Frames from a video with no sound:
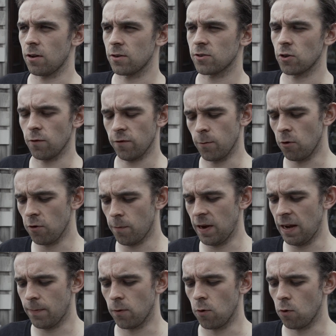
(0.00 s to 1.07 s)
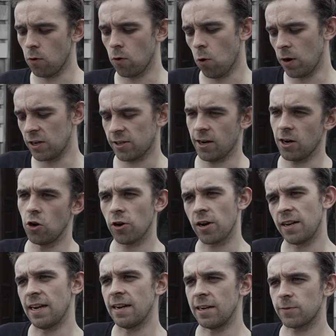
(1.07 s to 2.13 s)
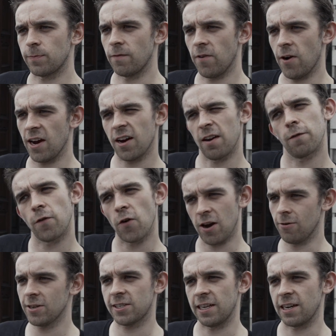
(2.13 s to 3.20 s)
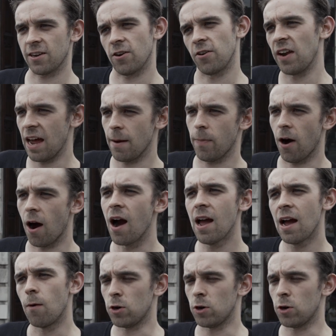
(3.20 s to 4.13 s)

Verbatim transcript: so from all the people always kind of looking in, it's been very kind of voyeuristic on their part.